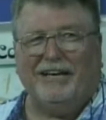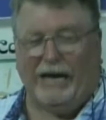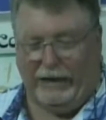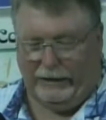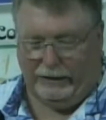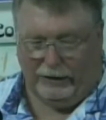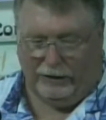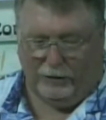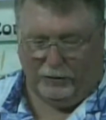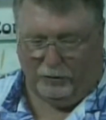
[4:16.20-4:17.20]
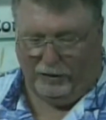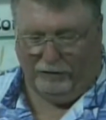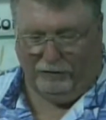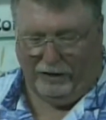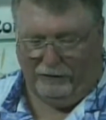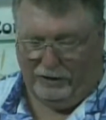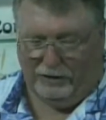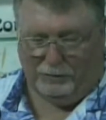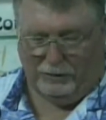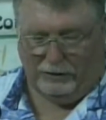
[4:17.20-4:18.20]
hanging in there with 3 to 5
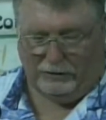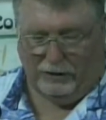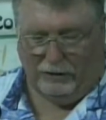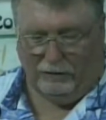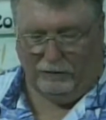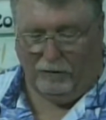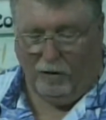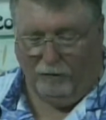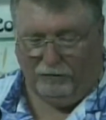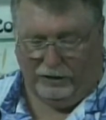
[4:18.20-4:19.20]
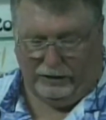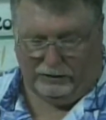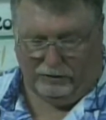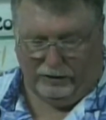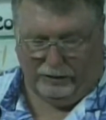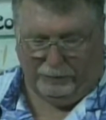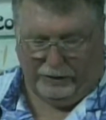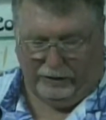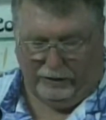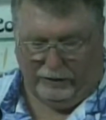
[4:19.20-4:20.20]
years, but hopefully it's going to
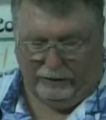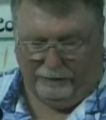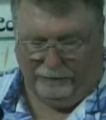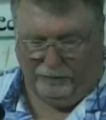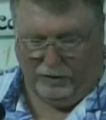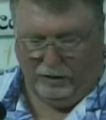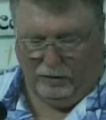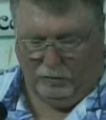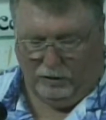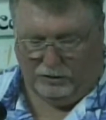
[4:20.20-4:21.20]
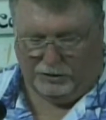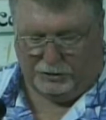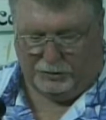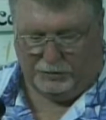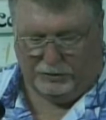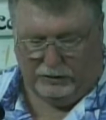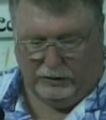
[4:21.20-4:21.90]
be real soon.